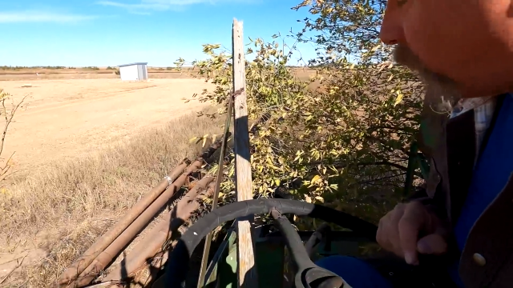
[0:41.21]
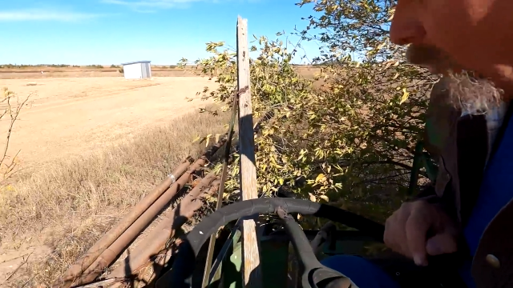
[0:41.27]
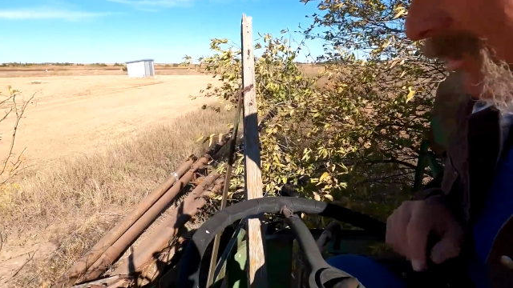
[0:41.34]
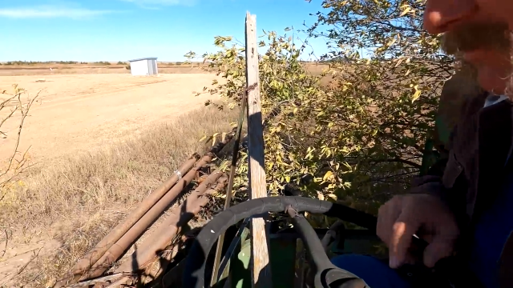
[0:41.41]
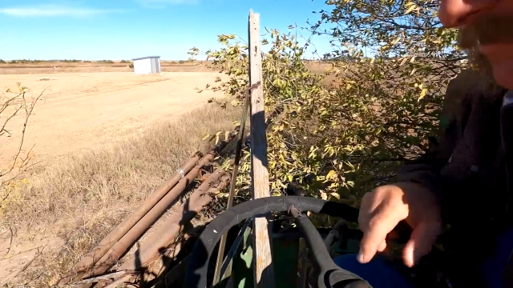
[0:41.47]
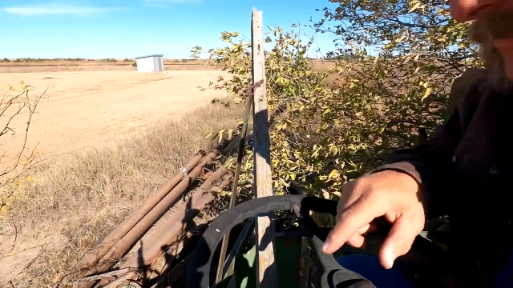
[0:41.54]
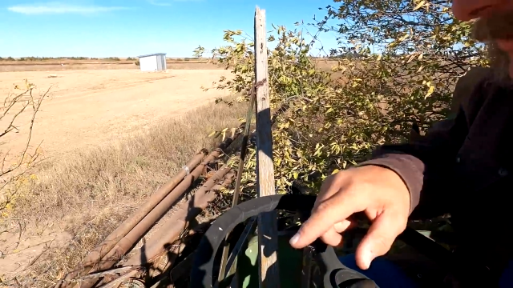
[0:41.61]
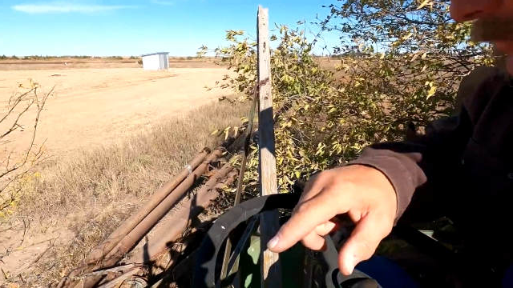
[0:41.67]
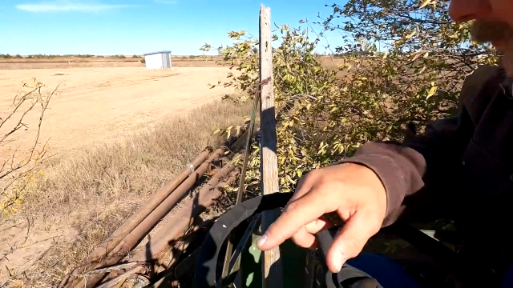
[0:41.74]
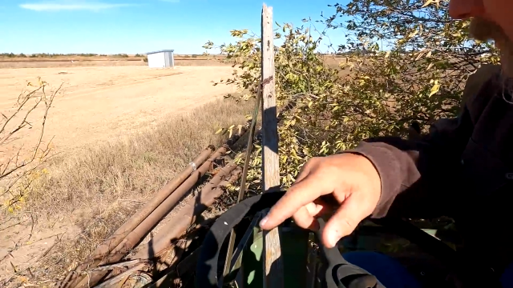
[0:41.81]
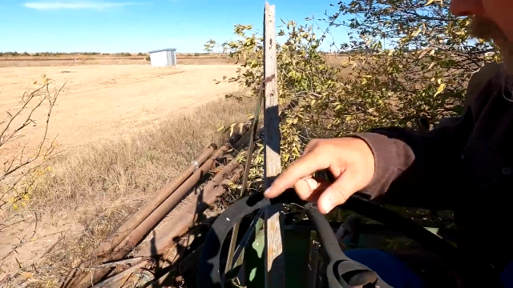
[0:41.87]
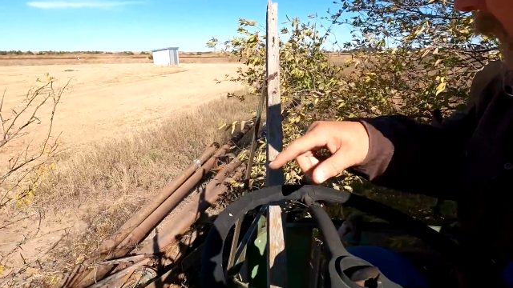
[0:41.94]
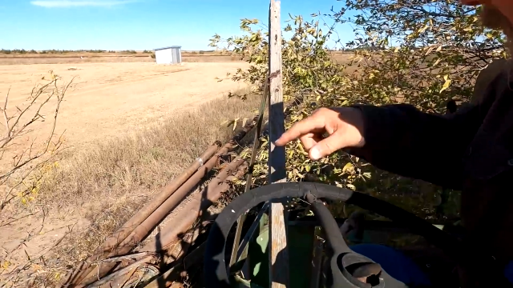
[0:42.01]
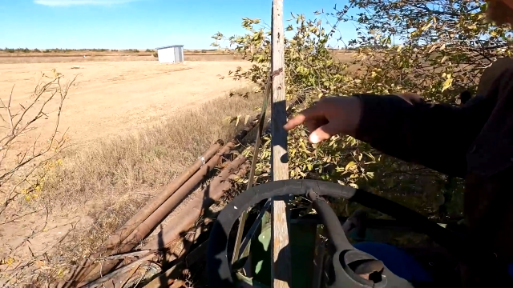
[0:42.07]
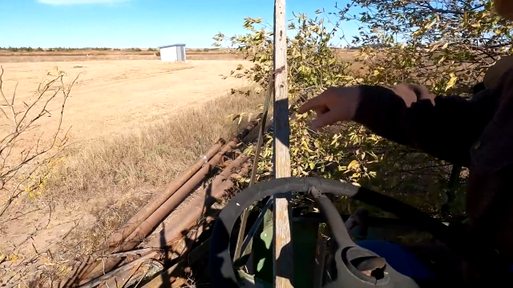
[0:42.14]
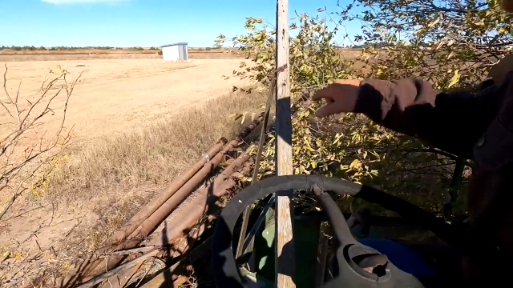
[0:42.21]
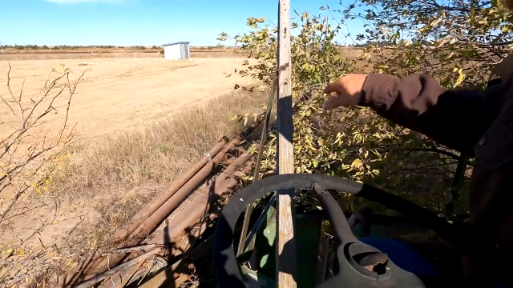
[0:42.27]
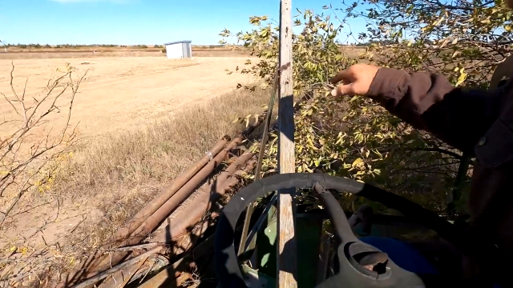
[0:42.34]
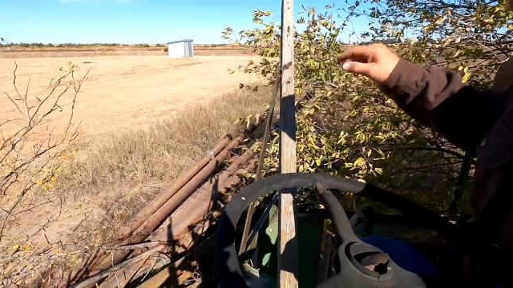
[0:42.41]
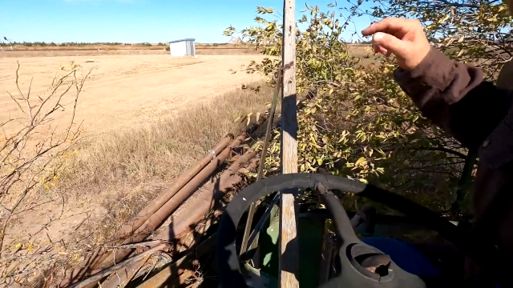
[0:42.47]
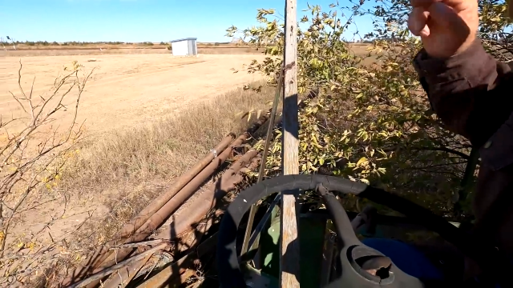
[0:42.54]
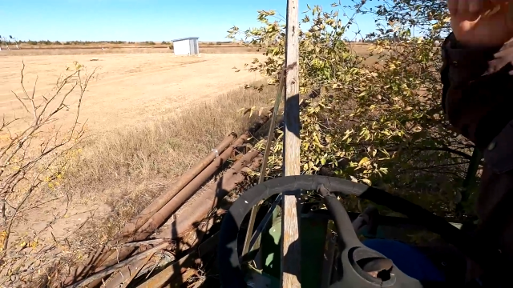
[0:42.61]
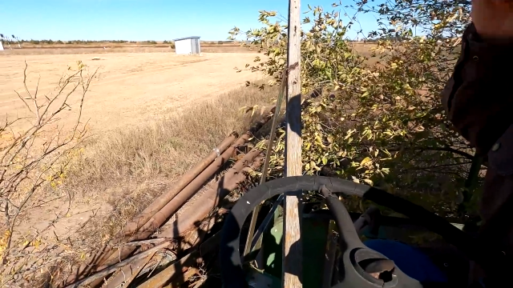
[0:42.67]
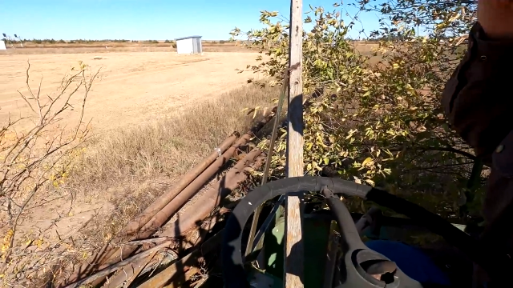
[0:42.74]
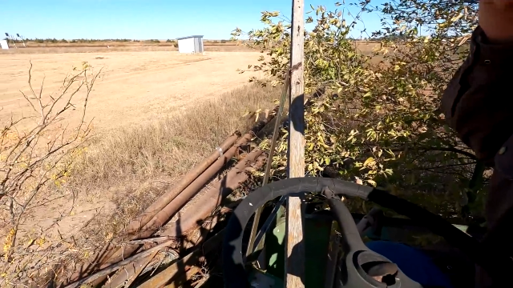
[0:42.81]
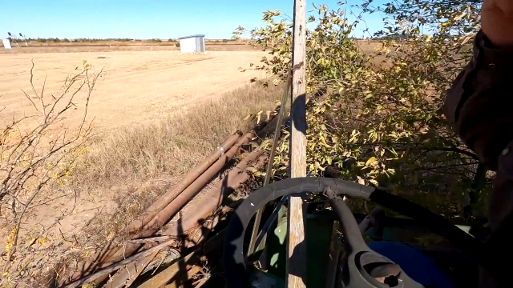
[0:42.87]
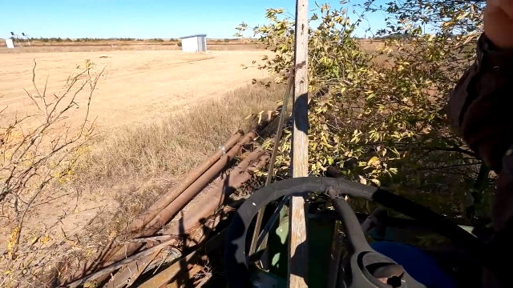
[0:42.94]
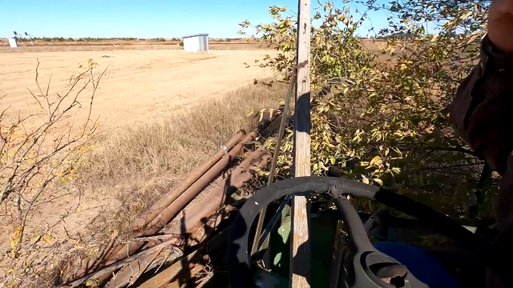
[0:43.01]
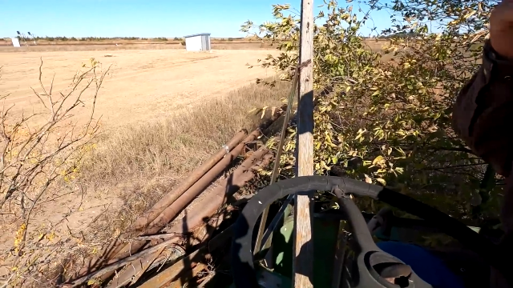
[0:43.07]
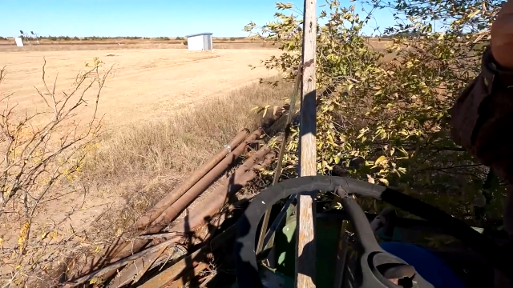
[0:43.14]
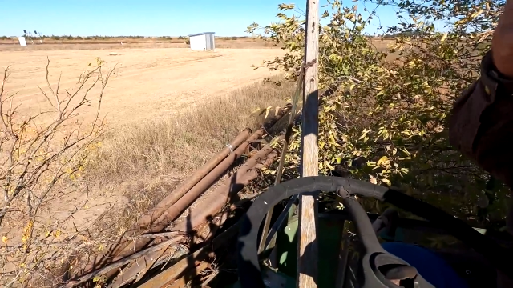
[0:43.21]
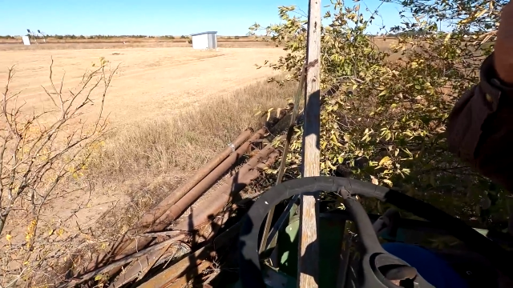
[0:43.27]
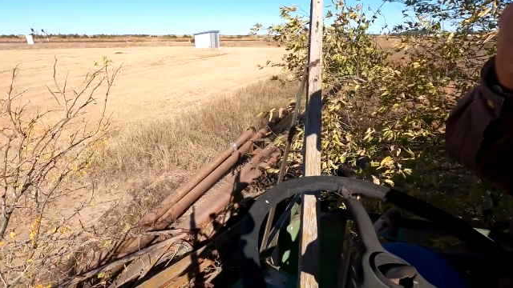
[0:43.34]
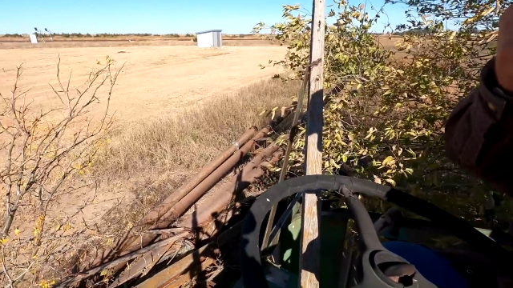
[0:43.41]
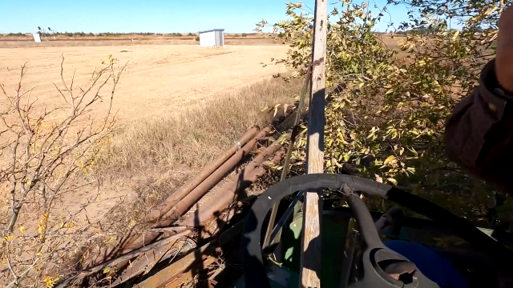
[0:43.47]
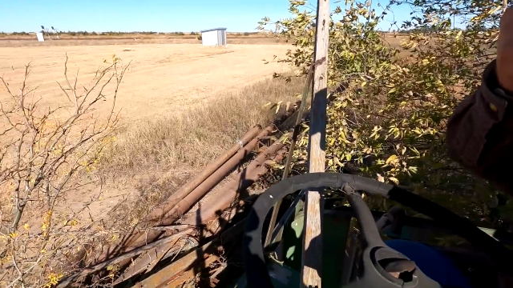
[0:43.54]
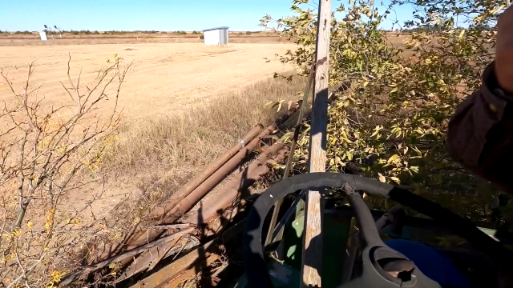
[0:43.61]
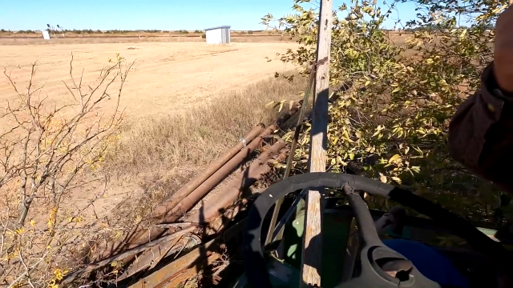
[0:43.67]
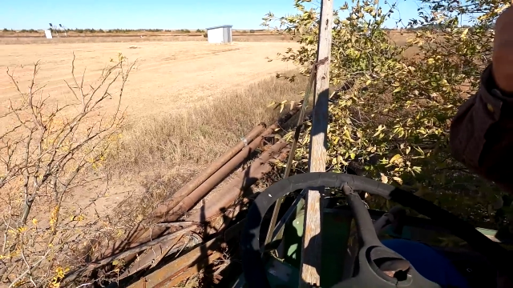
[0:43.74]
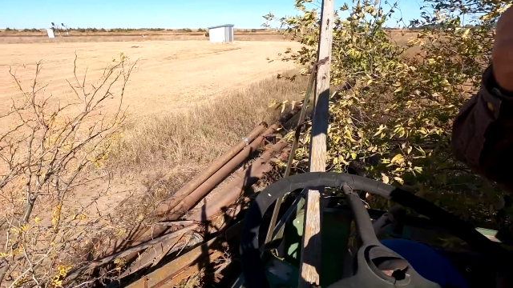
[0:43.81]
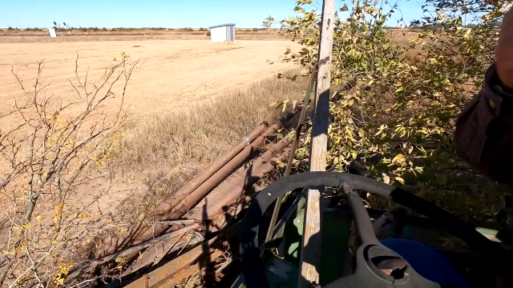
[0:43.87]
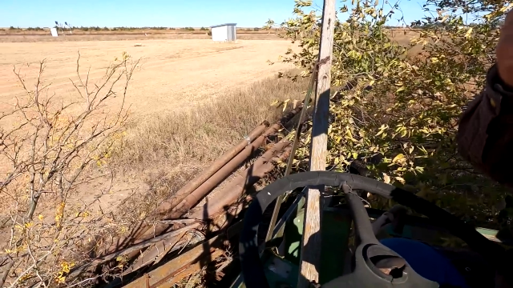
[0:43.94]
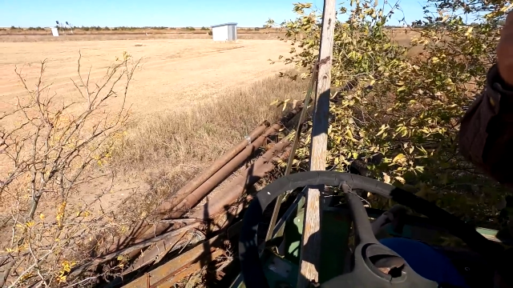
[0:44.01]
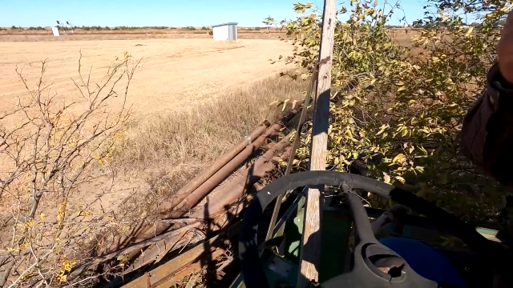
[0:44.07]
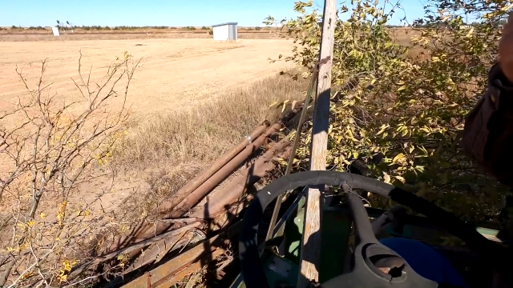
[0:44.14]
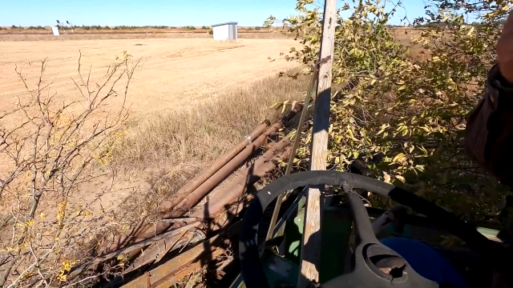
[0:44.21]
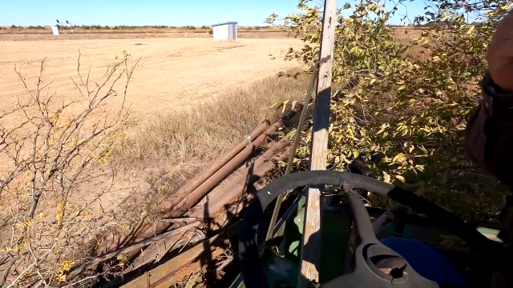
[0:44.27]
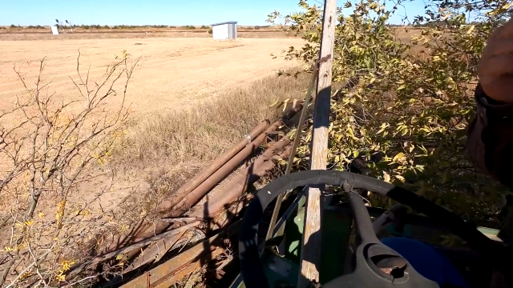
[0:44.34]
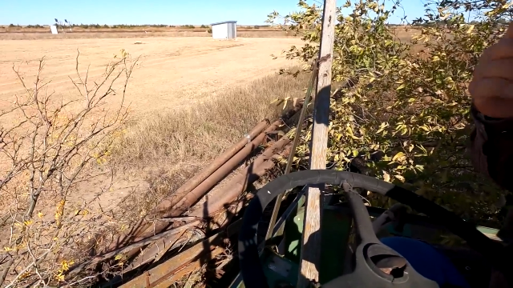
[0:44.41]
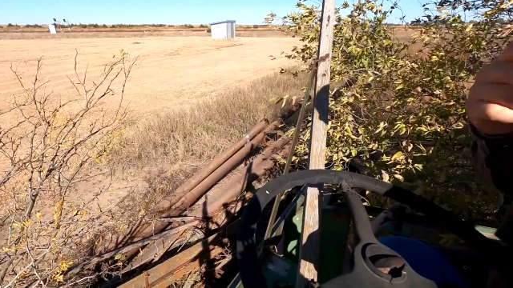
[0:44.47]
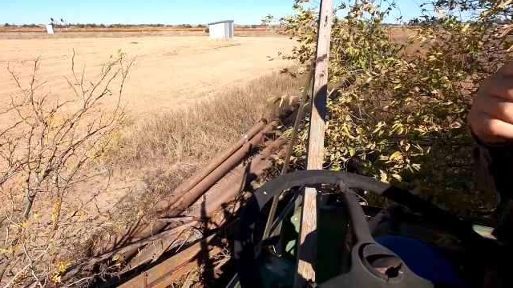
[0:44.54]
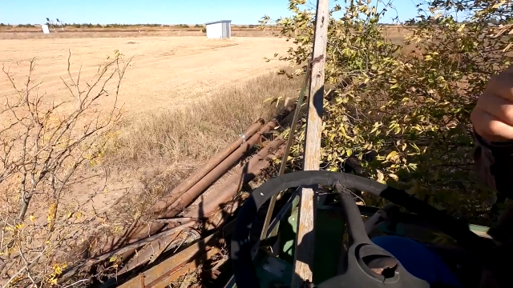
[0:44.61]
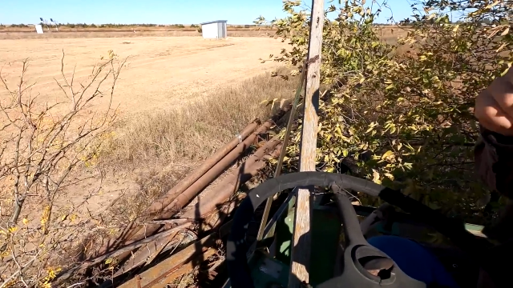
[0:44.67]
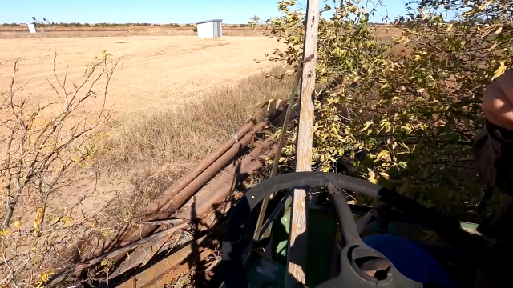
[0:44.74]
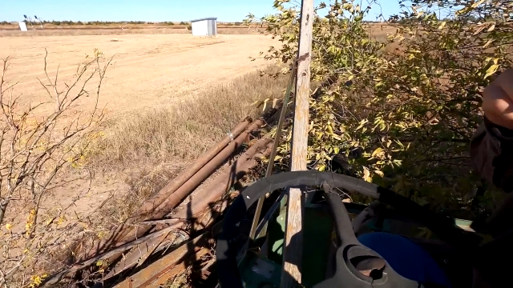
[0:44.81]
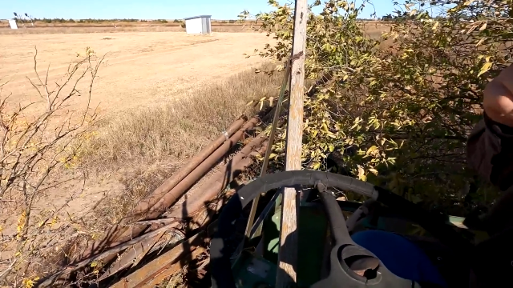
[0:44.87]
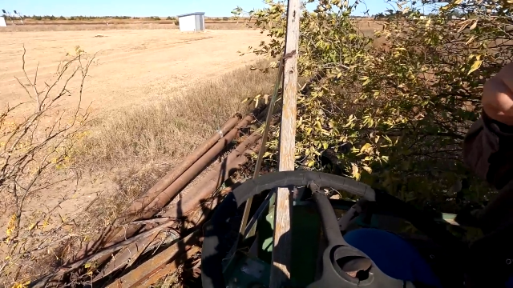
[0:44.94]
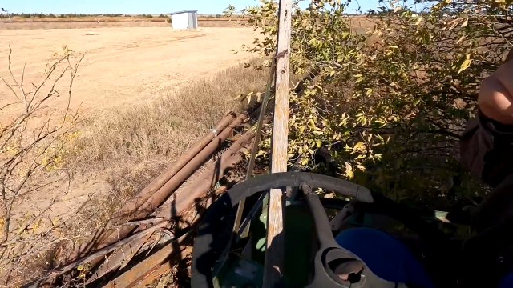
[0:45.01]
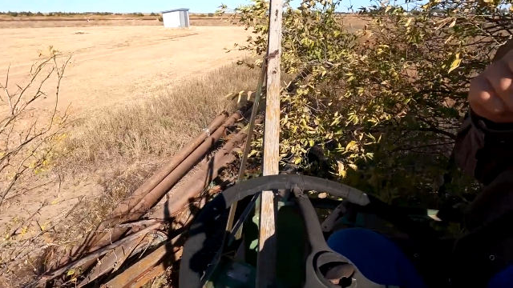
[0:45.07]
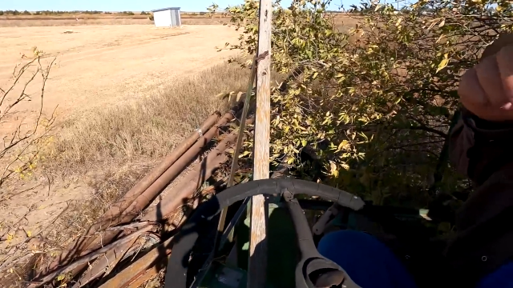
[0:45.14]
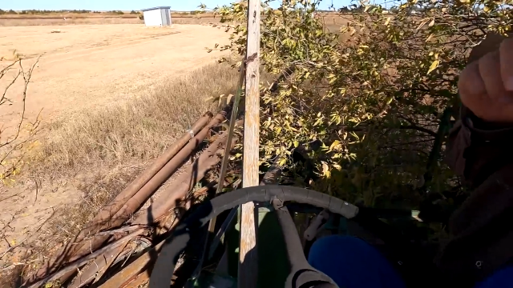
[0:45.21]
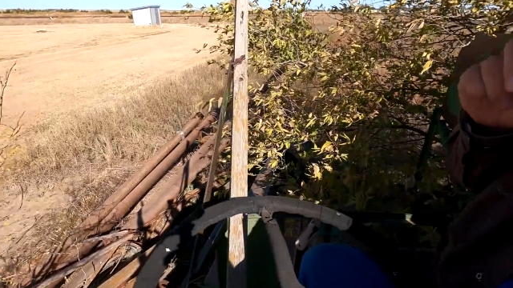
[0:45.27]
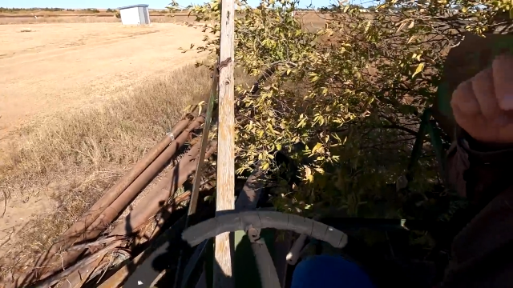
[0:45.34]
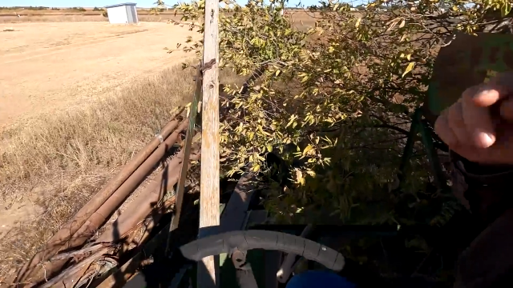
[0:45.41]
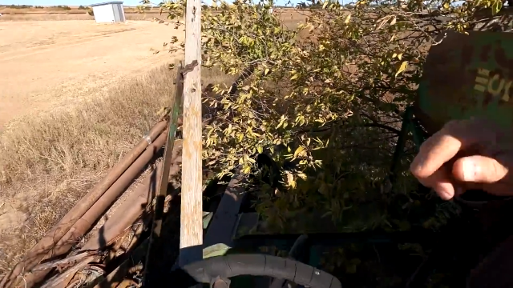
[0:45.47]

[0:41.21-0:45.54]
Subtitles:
[unreadable: no face in view]